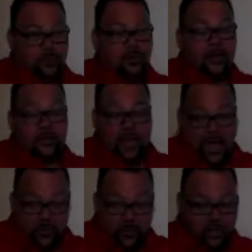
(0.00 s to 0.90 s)
that
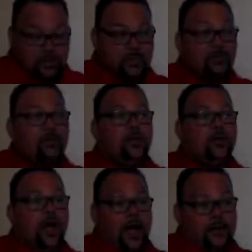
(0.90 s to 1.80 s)
carries
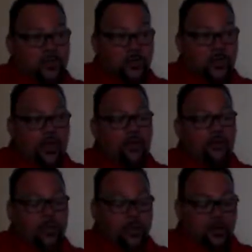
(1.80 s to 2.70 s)

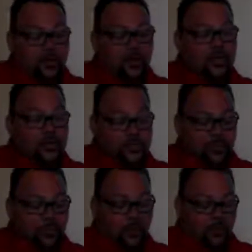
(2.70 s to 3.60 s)
oxygenated blood is
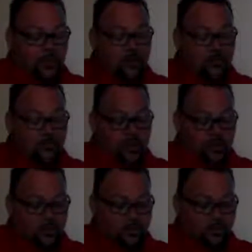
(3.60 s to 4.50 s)
the pulmonary vein.